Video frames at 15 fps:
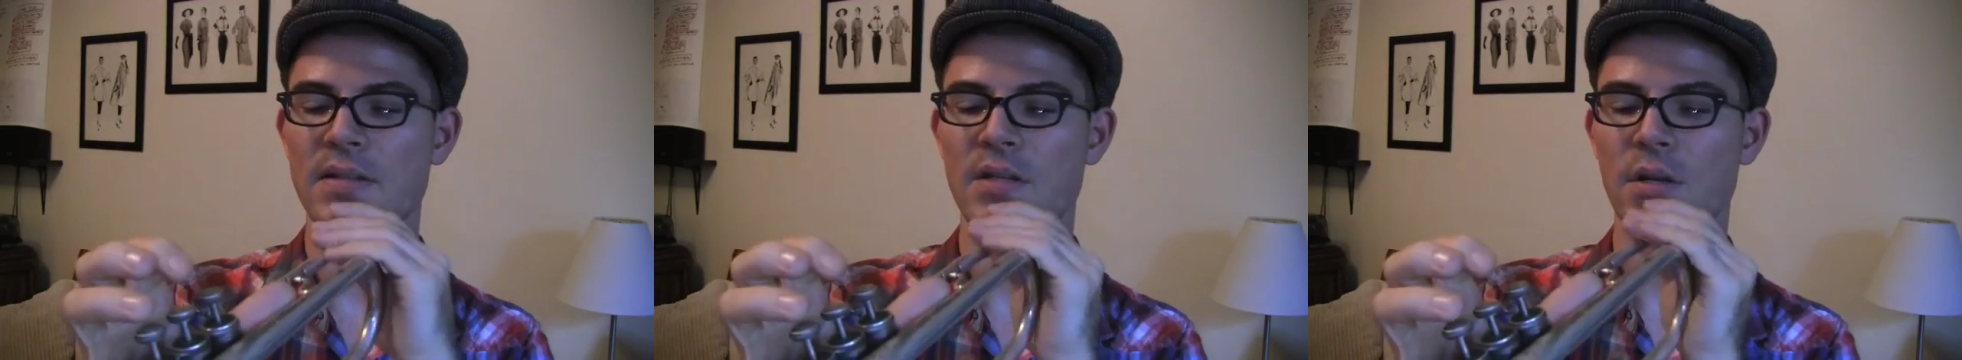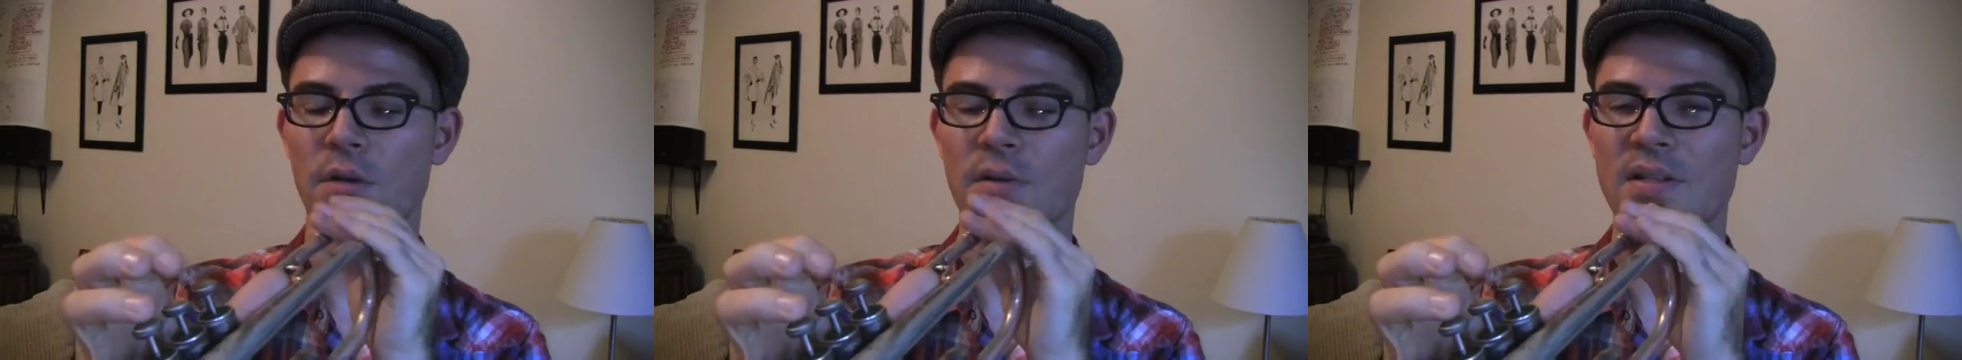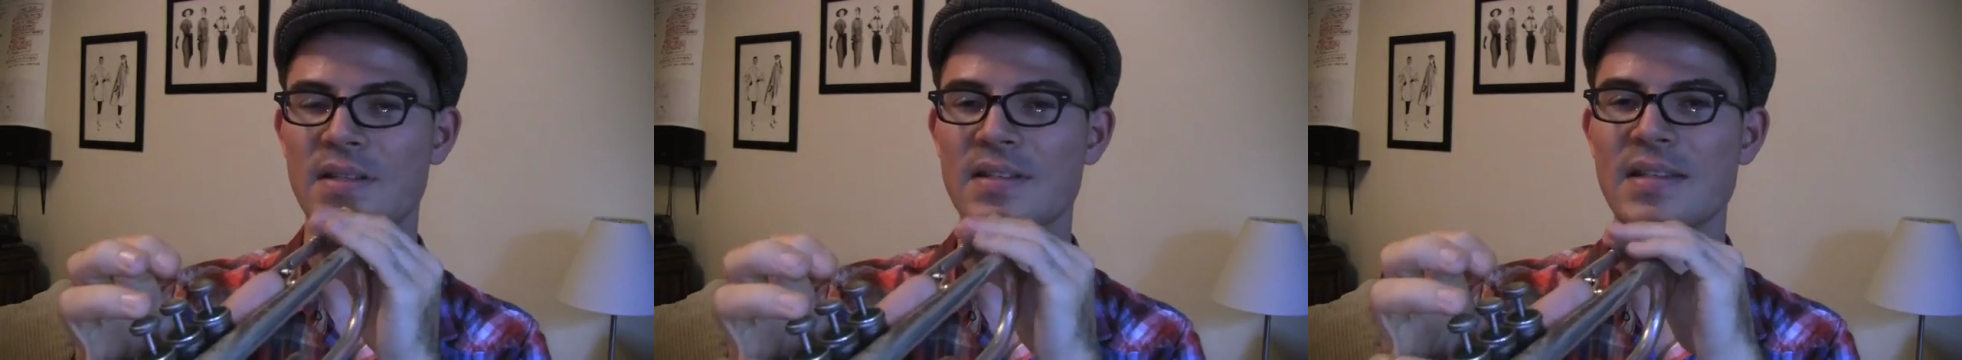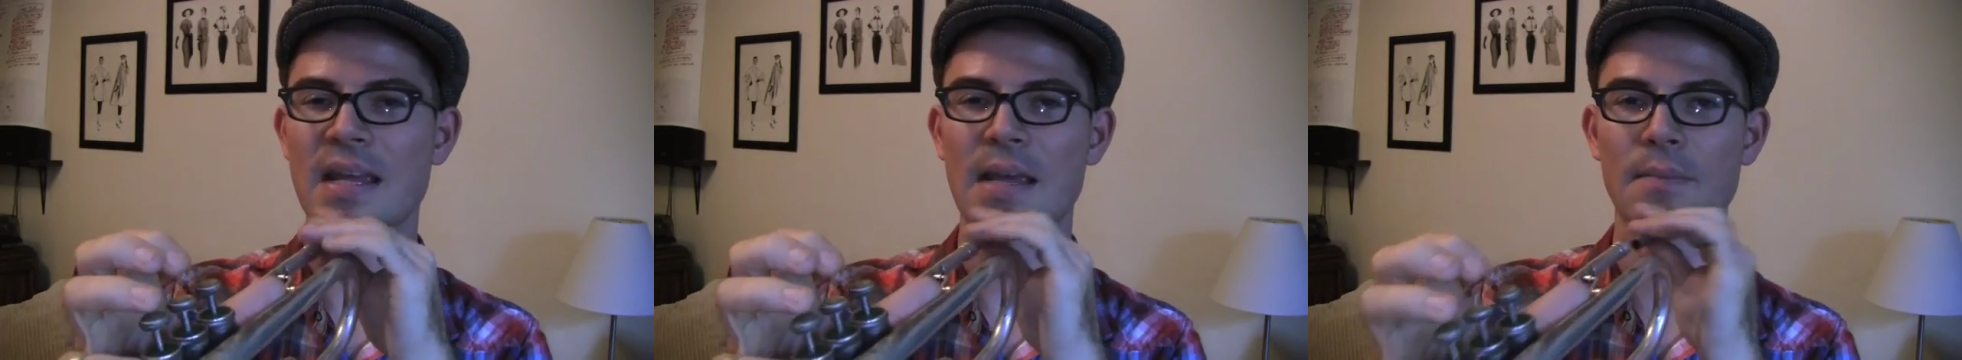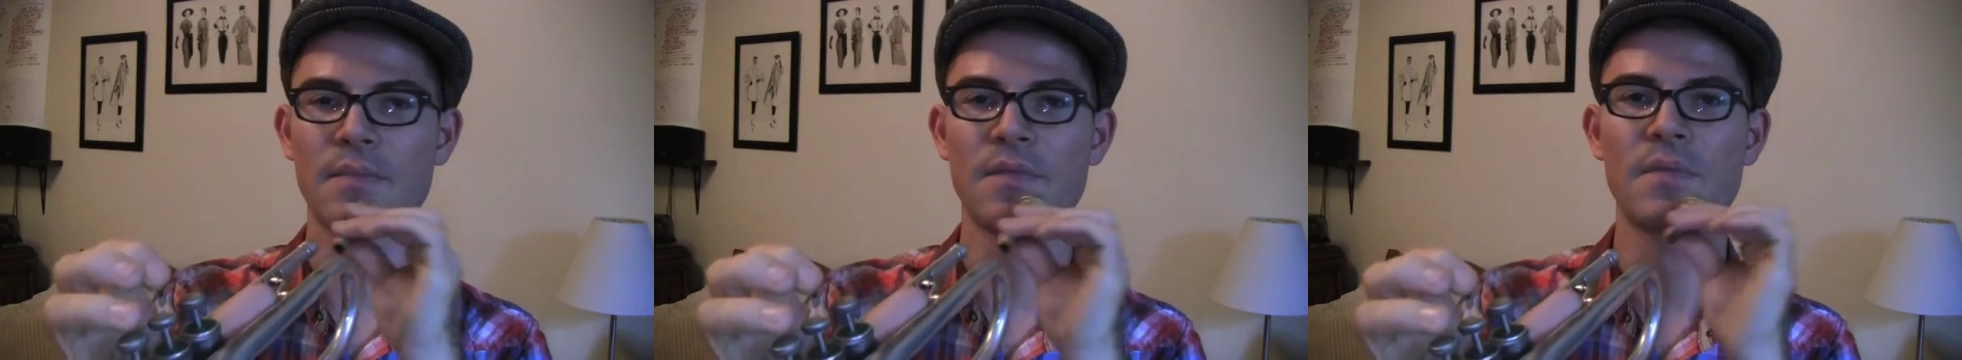So it's the
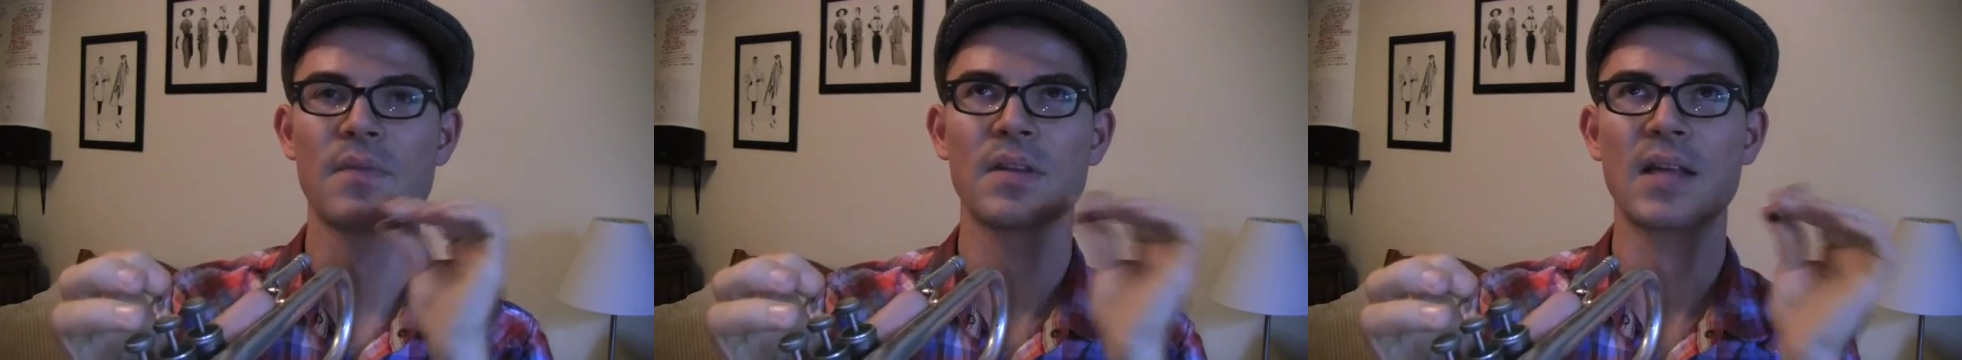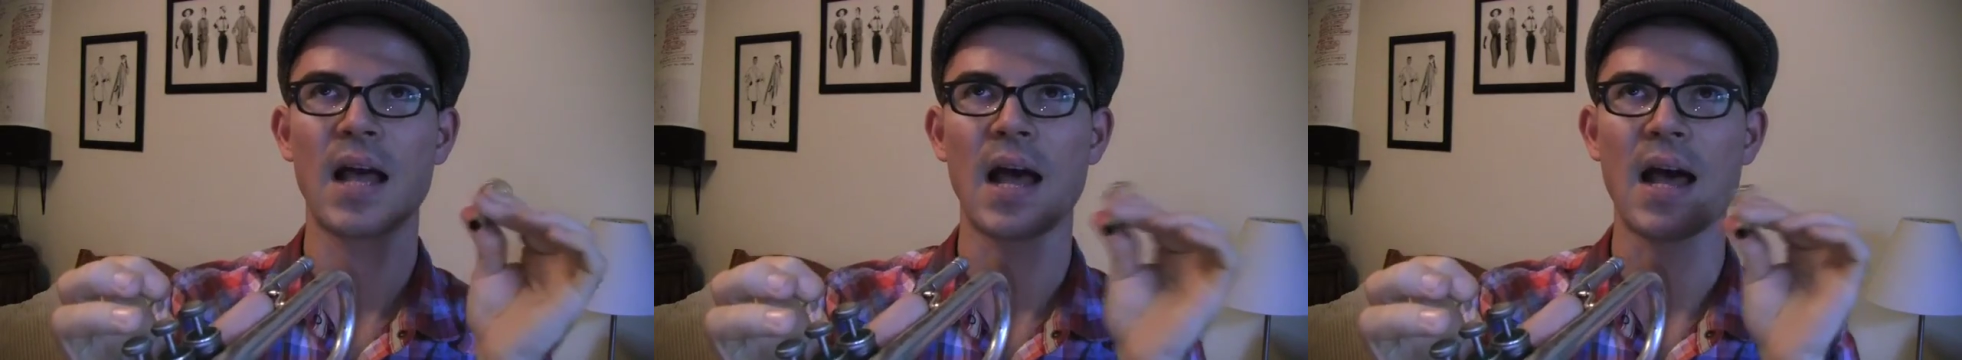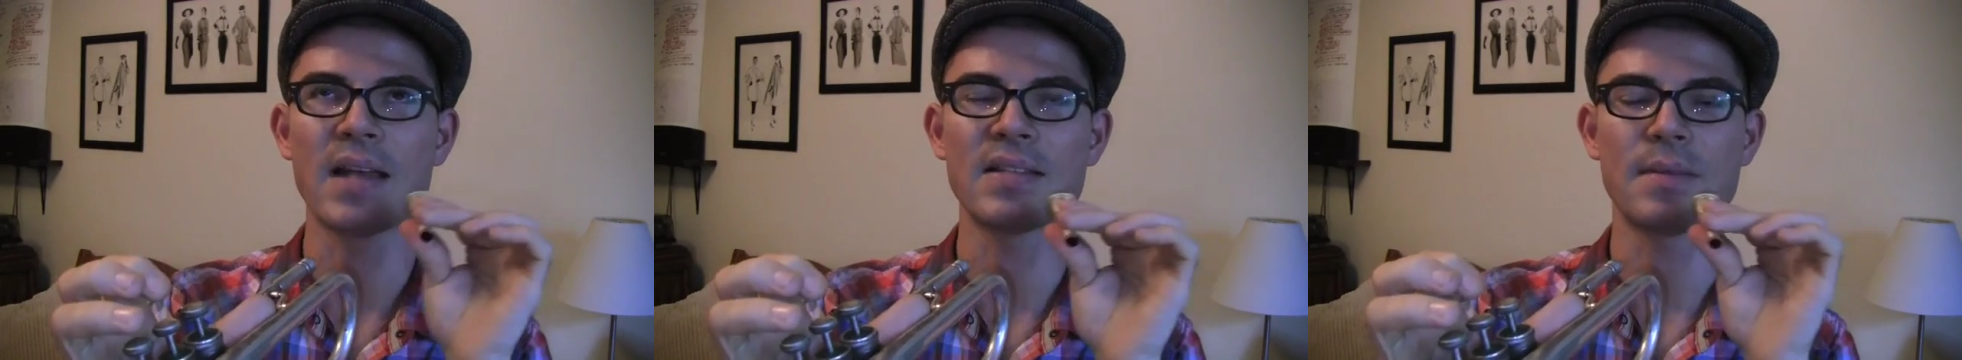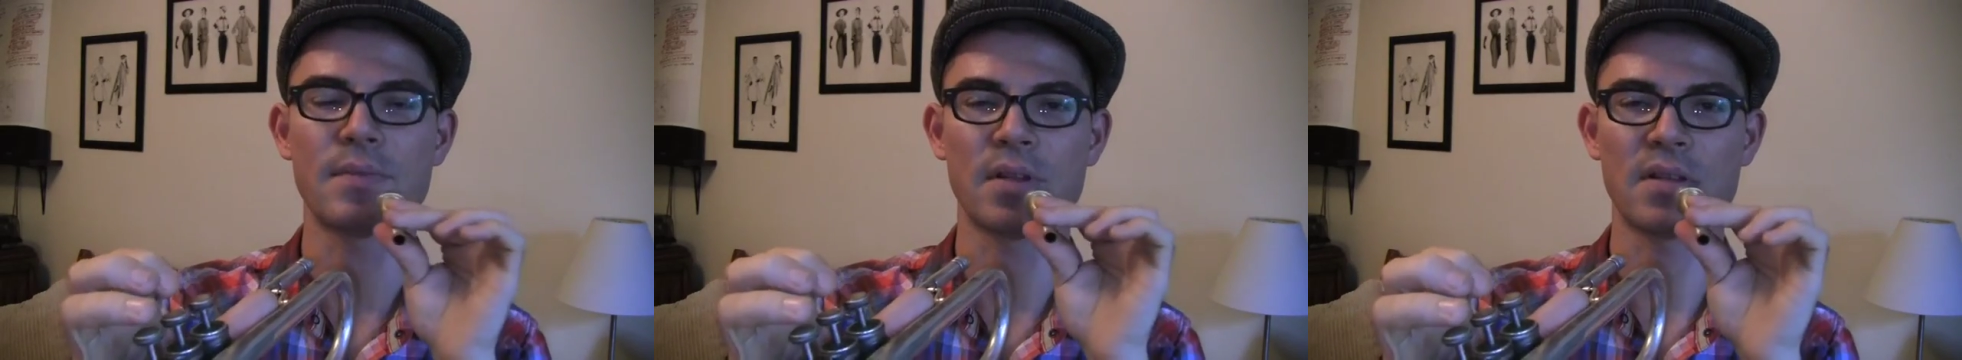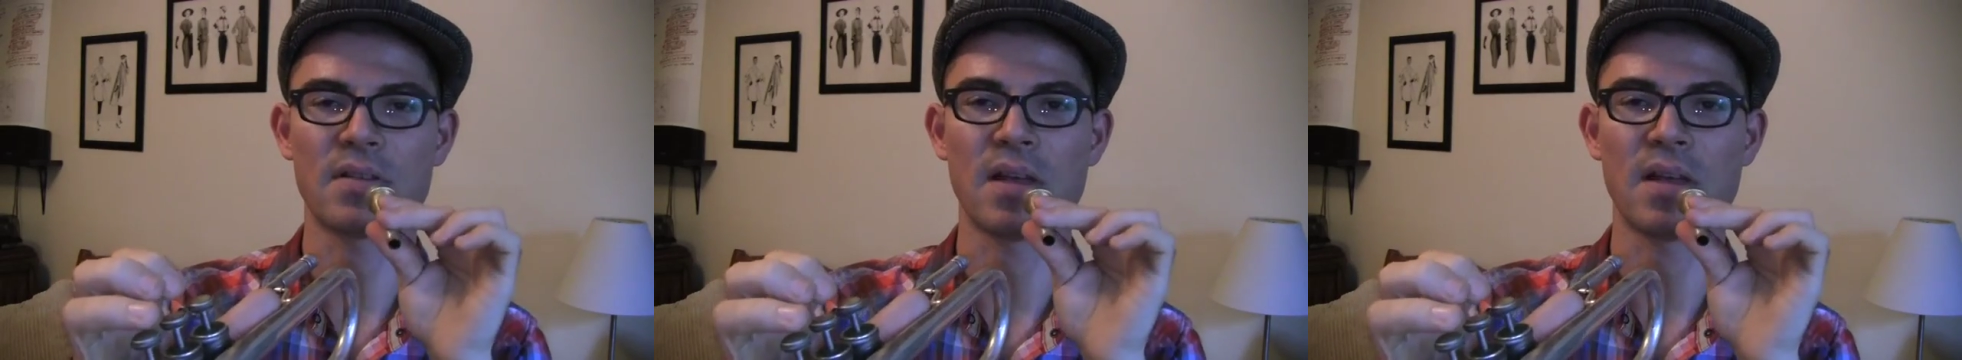same concept